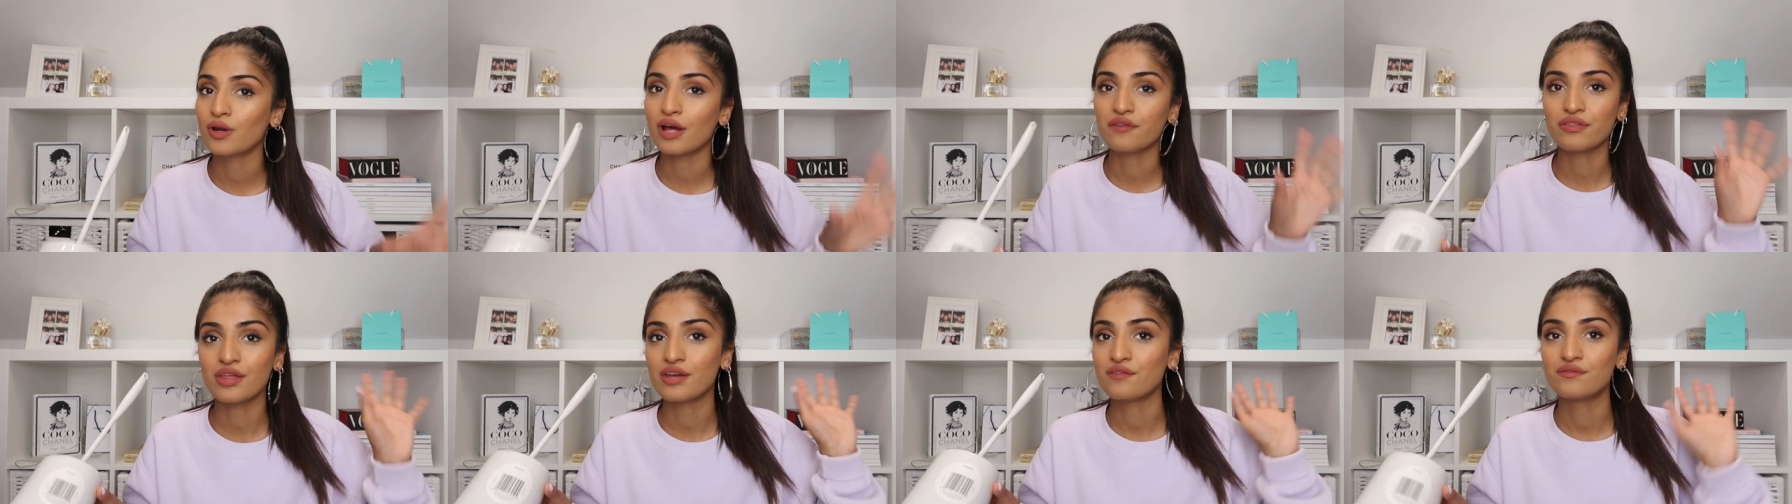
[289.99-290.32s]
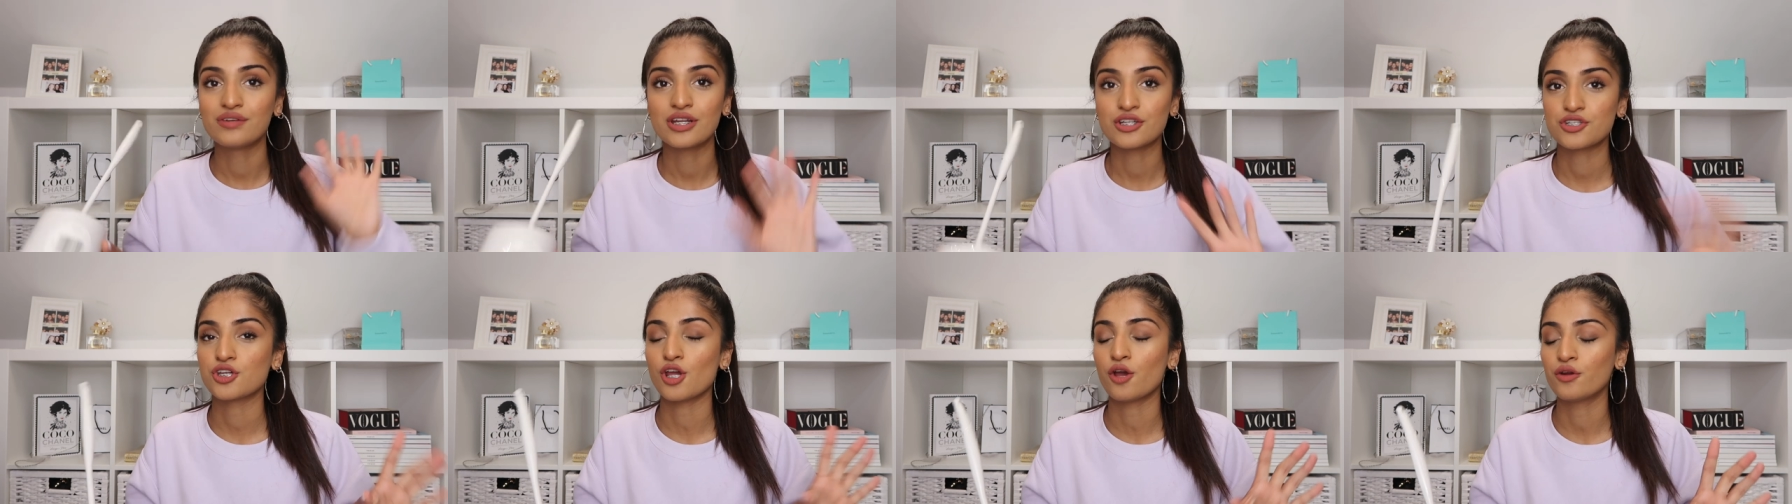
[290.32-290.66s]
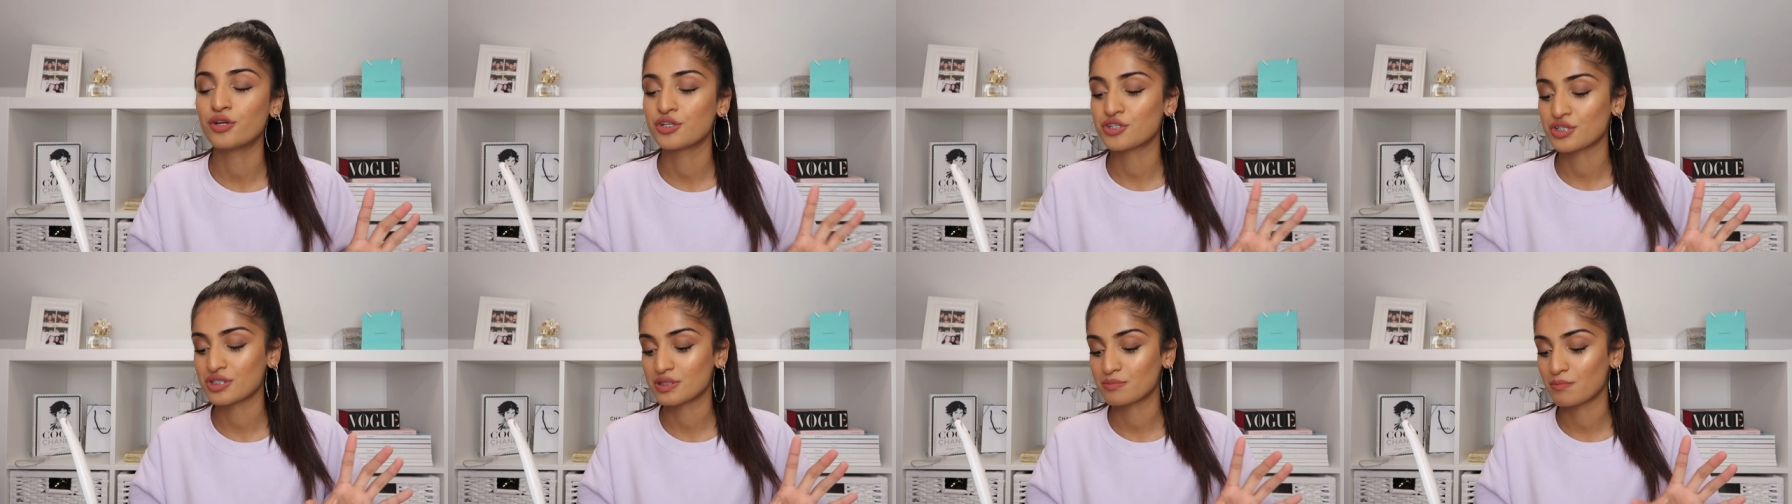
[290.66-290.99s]
like they've literally
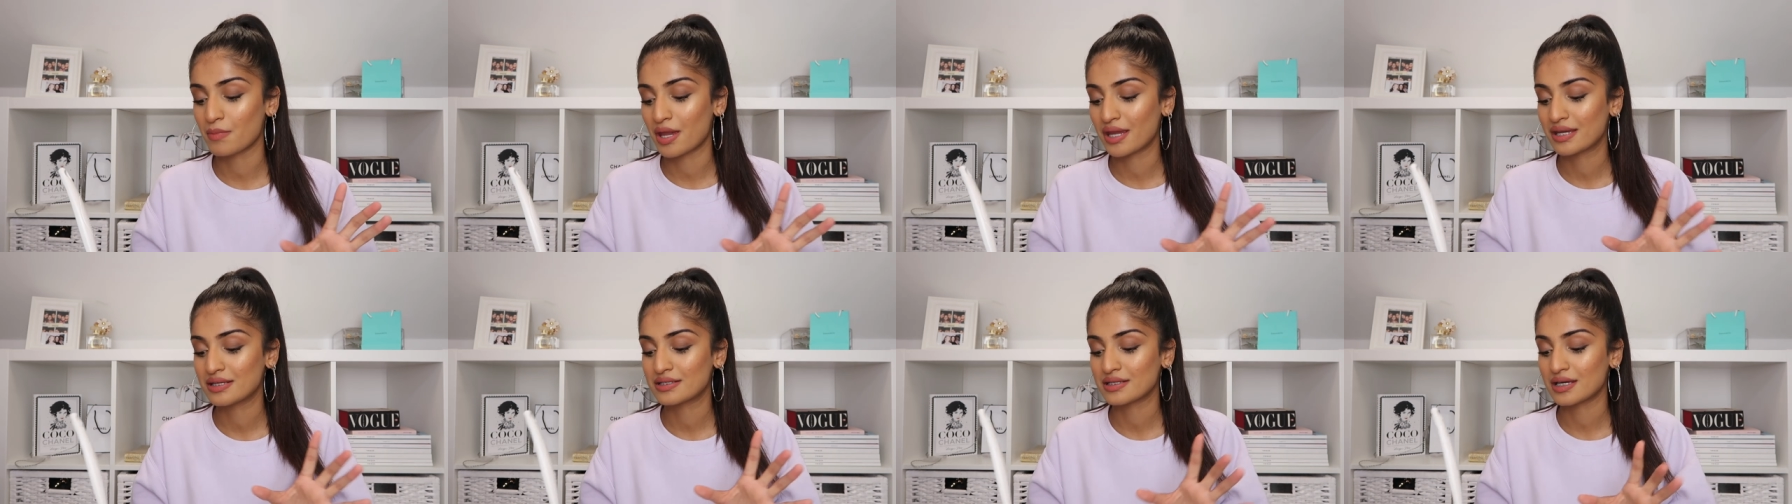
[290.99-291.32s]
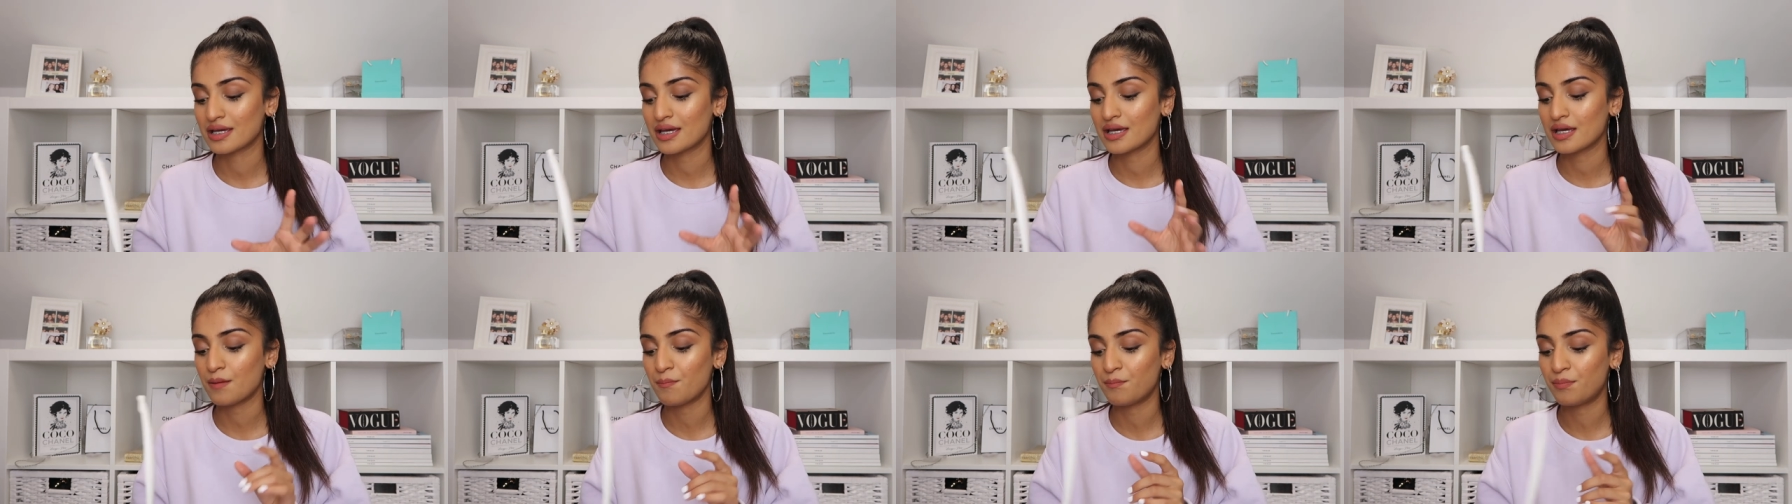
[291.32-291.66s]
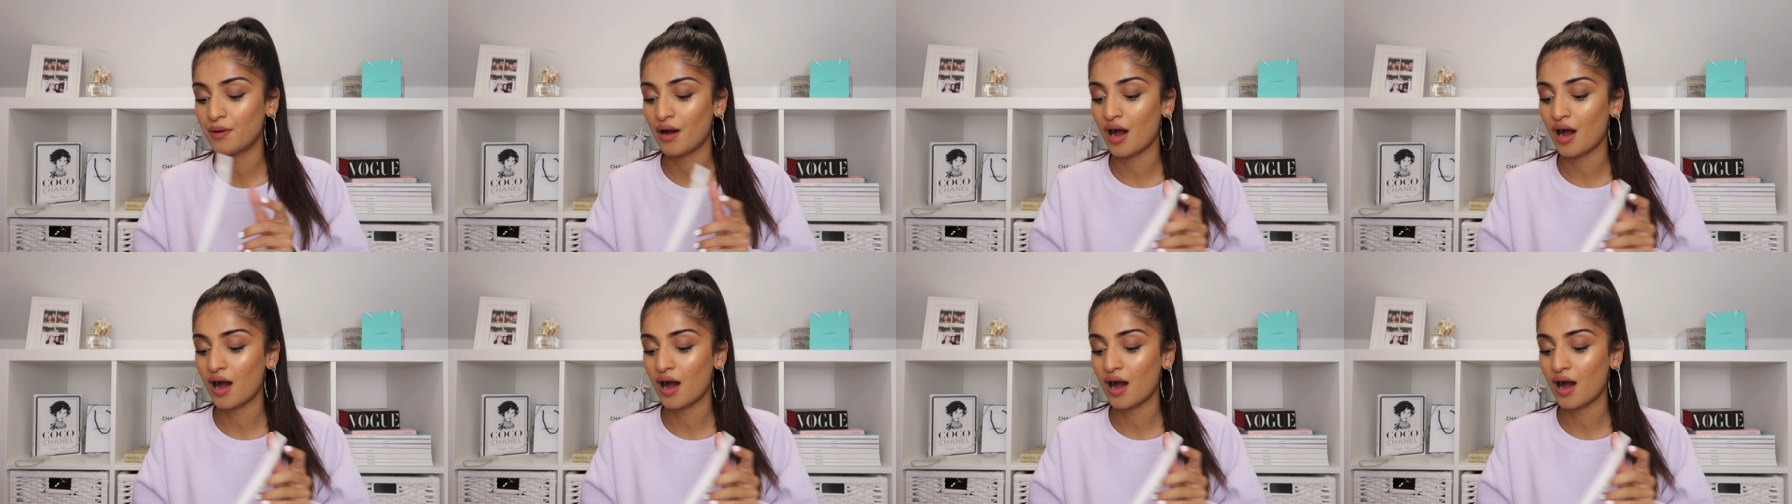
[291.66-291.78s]
only just made it,